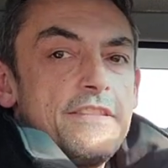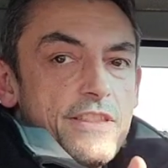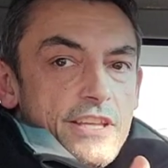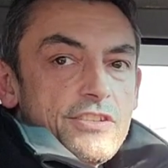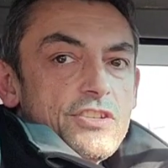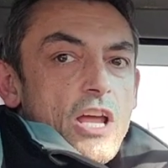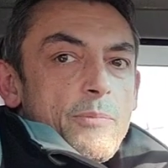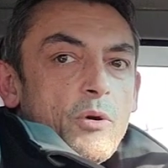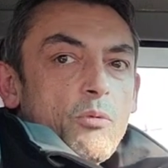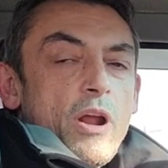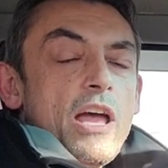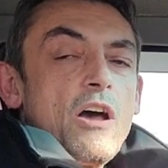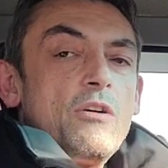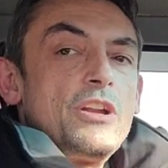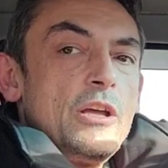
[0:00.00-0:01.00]
This time
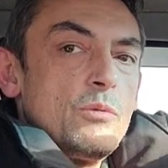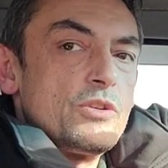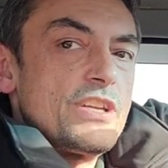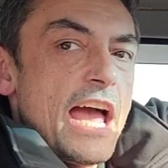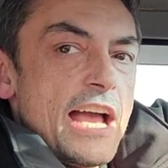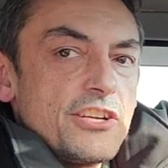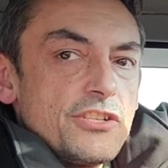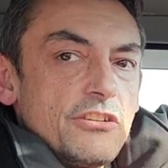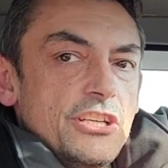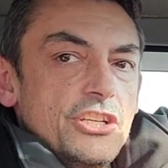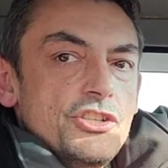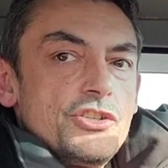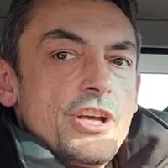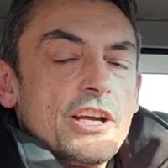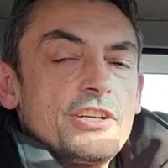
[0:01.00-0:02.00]
around, it was actually
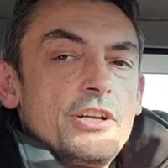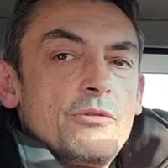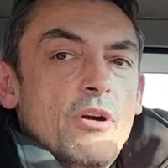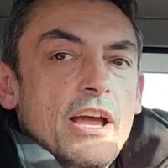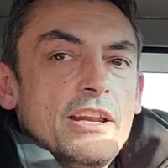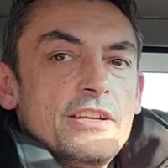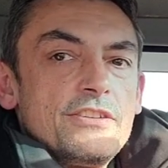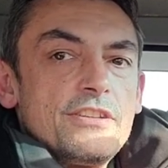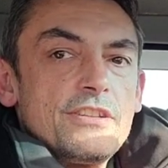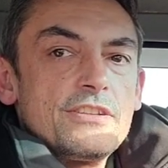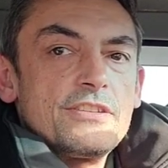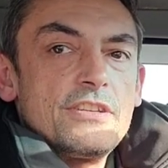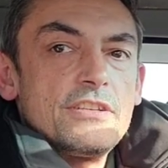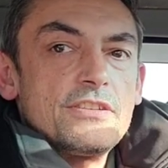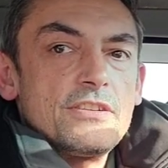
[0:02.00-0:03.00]
injected right into the
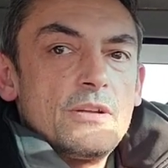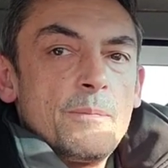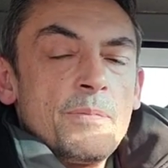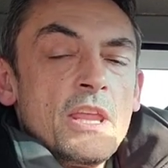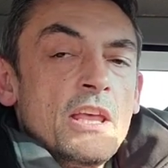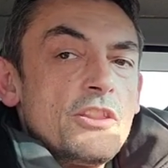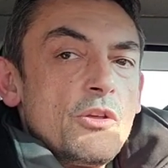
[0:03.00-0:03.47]
system.